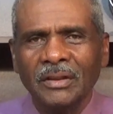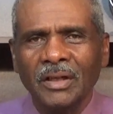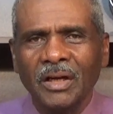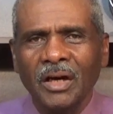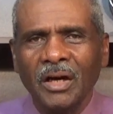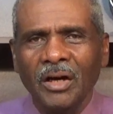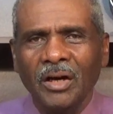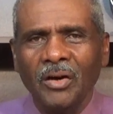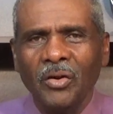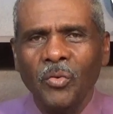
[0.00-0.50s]

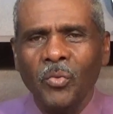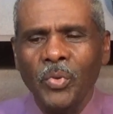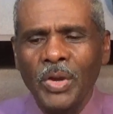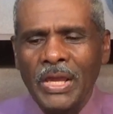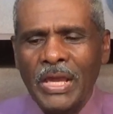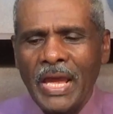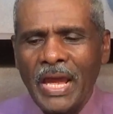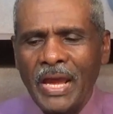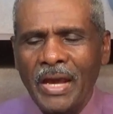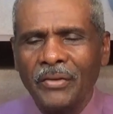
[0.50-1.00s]
Uh, we
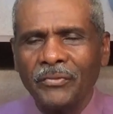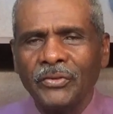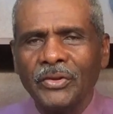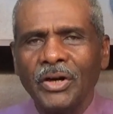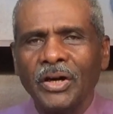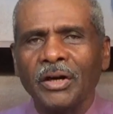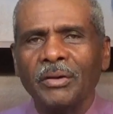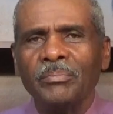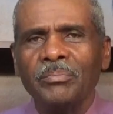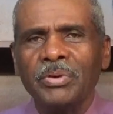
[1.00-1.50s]
have
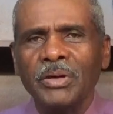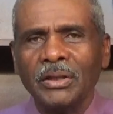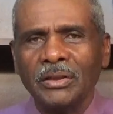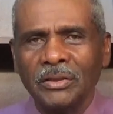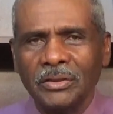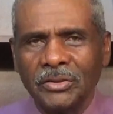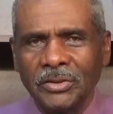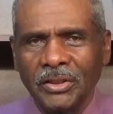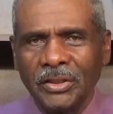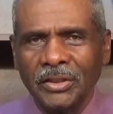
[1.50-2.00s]
the
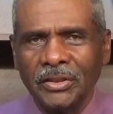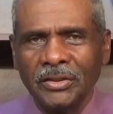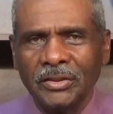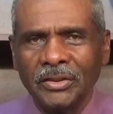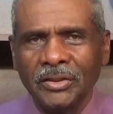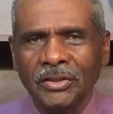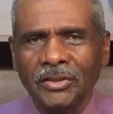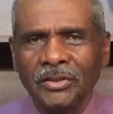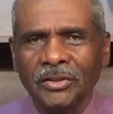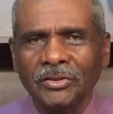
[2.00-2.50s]
ability
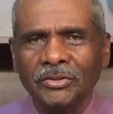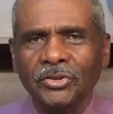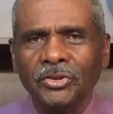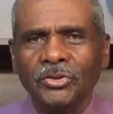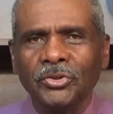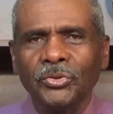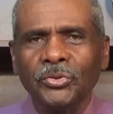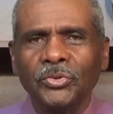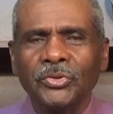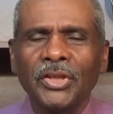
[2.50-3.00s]
to
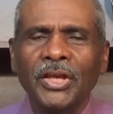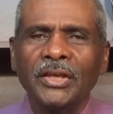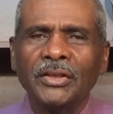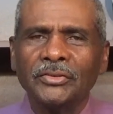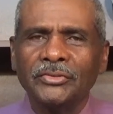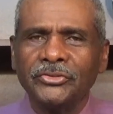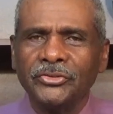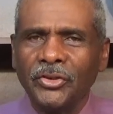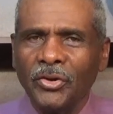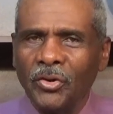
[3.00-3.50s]
do
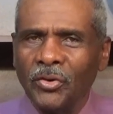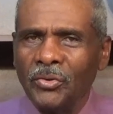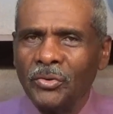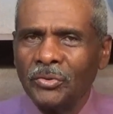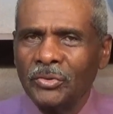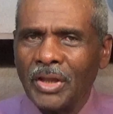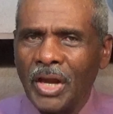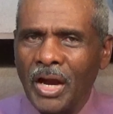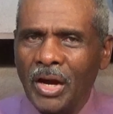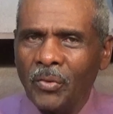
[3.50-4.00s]
things
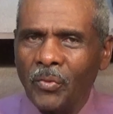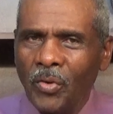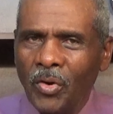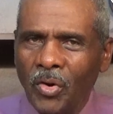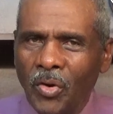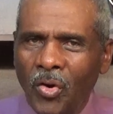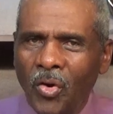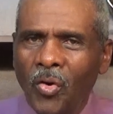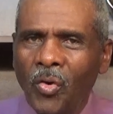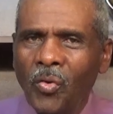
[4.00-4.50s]
on
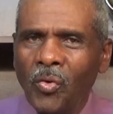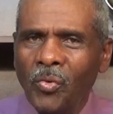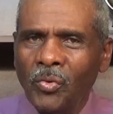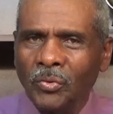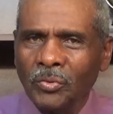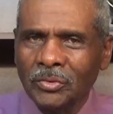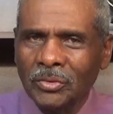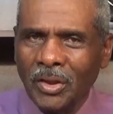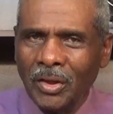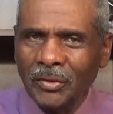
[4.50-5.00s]
our
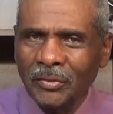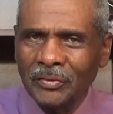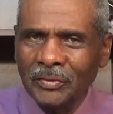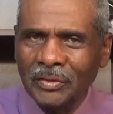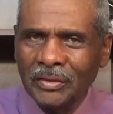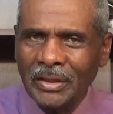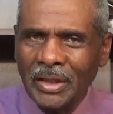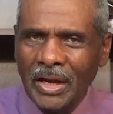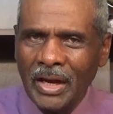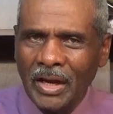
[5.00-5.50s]
own
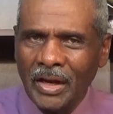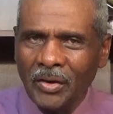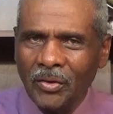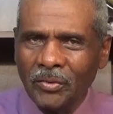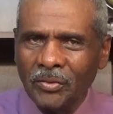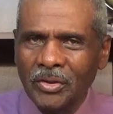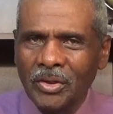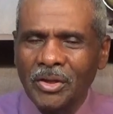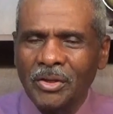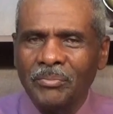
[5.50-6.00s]
now
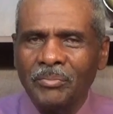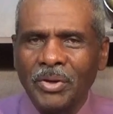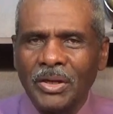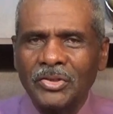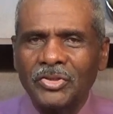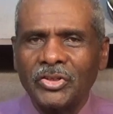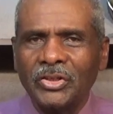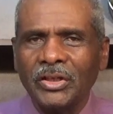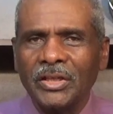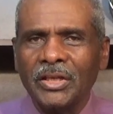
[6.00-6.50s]

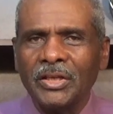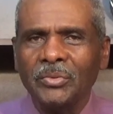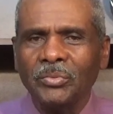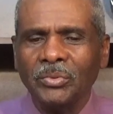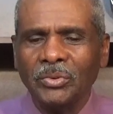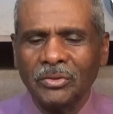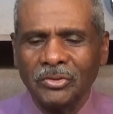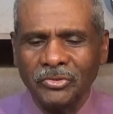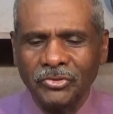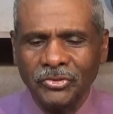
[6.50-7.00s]
Basically, he
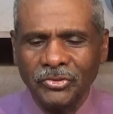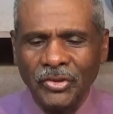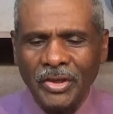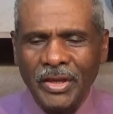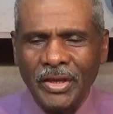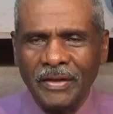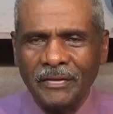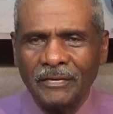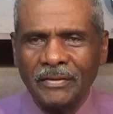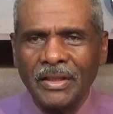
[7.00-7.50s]
was
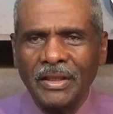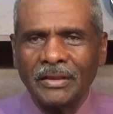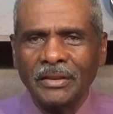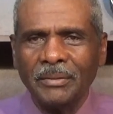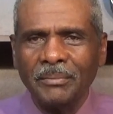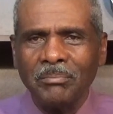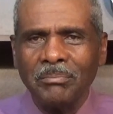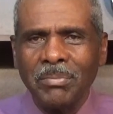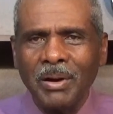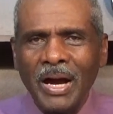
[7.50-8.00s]
saying that
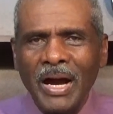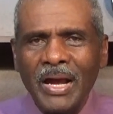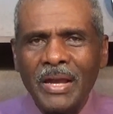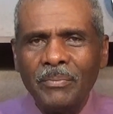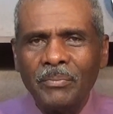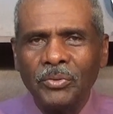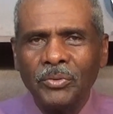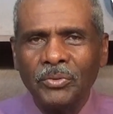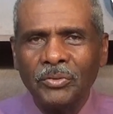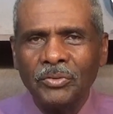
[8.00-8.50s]
the
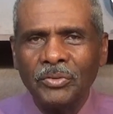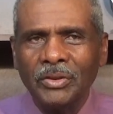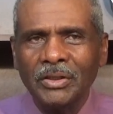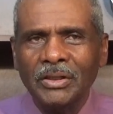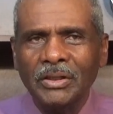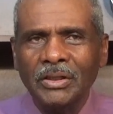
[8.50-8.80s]
Bible